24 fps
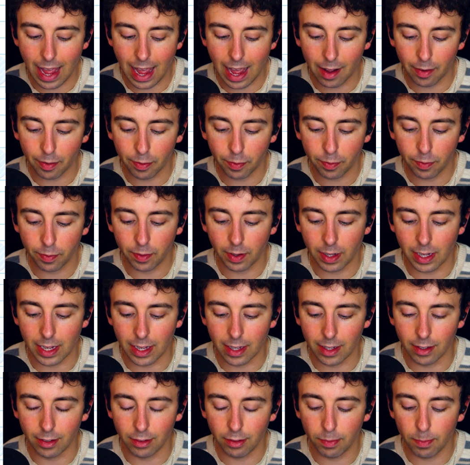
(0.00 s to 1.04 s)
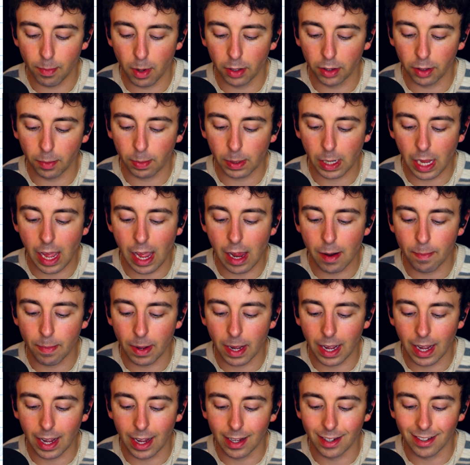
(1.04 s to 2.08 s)
f is multiplied
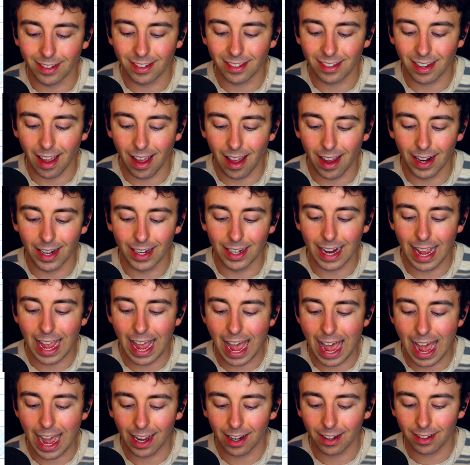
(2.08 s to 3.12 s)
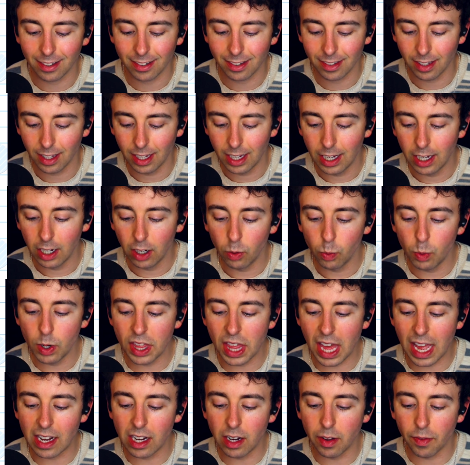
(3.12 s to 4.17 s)
by sine x. We
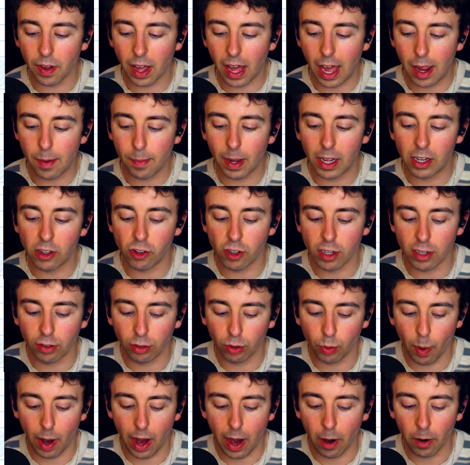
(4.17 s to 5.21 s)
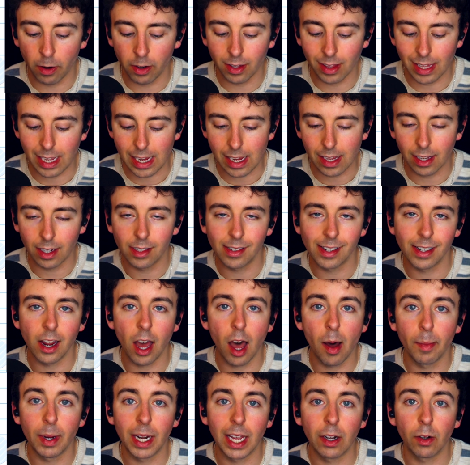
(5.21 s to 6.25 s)
then divide by g squared, the
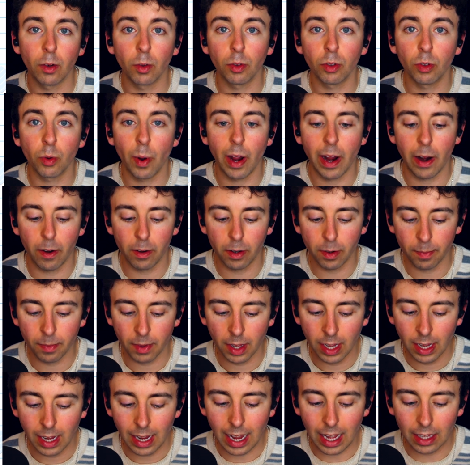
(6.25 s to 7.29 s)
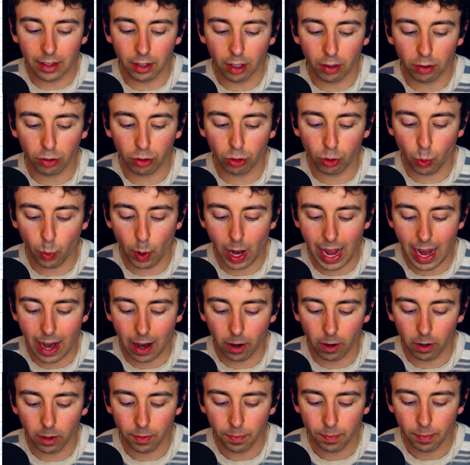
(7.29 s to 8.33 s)
denominator squared, and the
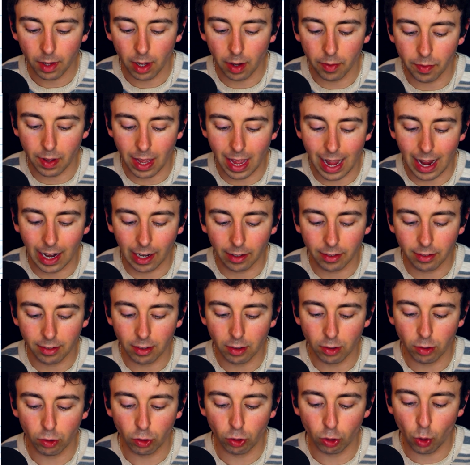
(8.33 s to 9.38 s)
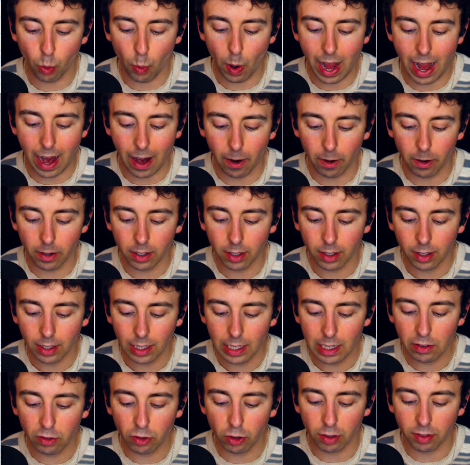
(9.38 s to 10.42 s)
square of x squared
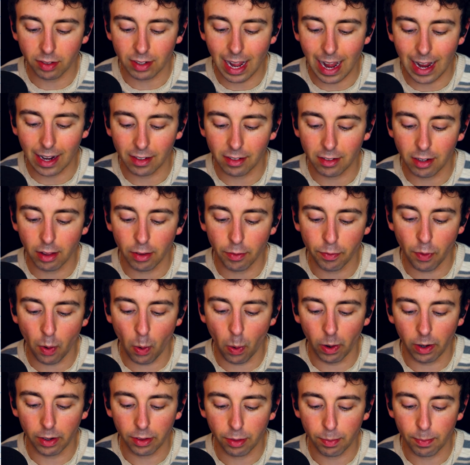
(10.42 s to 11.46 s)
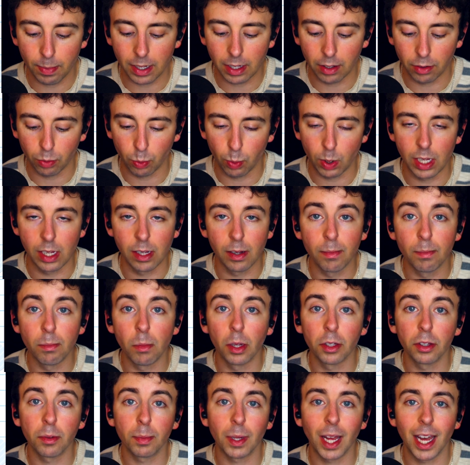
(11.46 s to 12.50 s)
is just x to the fourth, because we
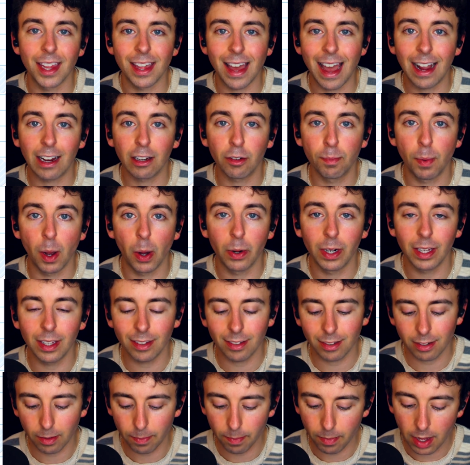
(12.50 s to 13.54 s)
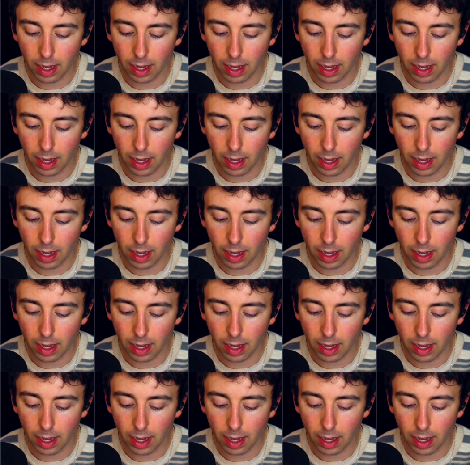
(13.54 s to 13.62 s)
multiply the exponents.